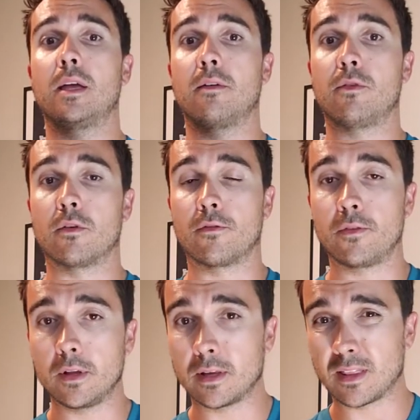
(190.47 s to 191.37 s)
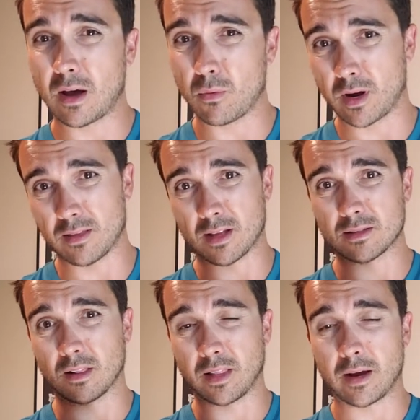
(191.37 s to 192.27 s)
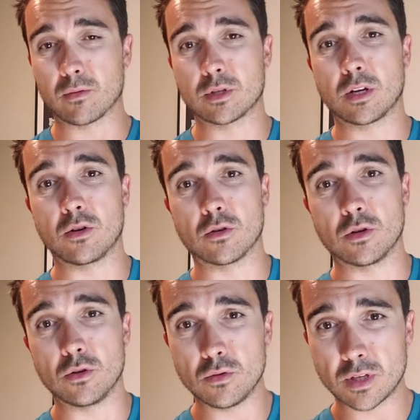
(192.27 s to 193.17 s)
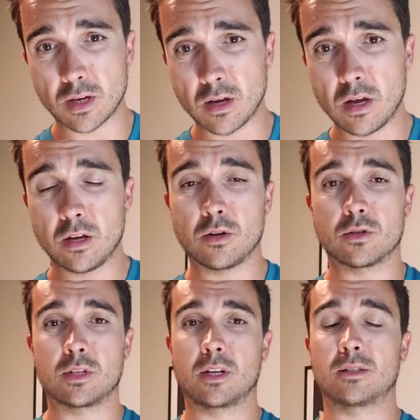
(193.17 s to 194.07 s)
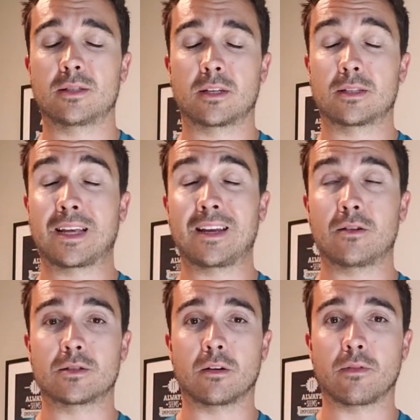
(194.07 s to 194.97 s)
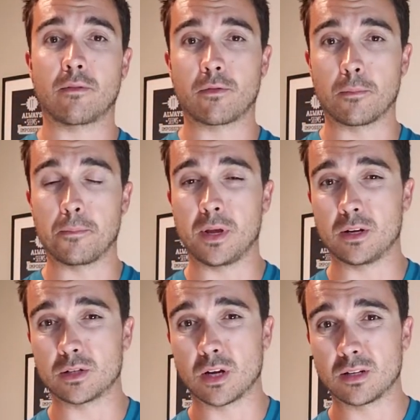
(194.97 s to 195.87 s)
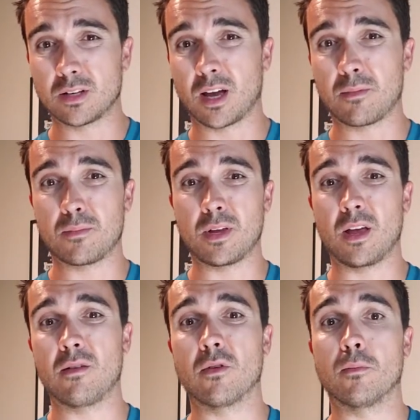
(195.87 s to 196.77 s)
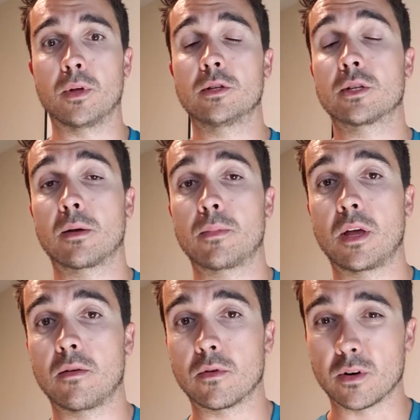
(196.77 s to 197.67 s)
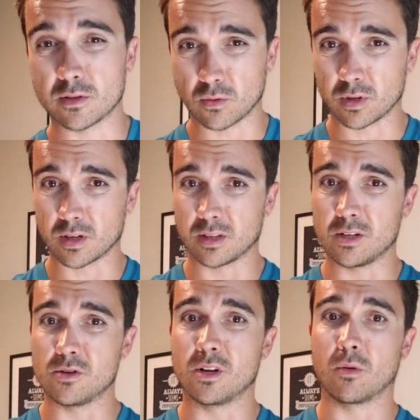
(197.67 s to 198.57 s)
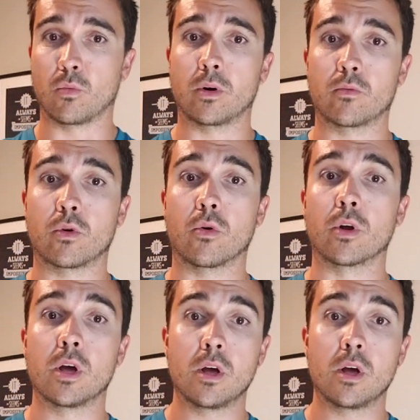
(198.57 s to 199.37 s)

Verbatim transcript: if you're feeling that way and that's the language that you're using, you're setting yourself up for binge type behavior. Binge type behavior is only going to lead you down one road.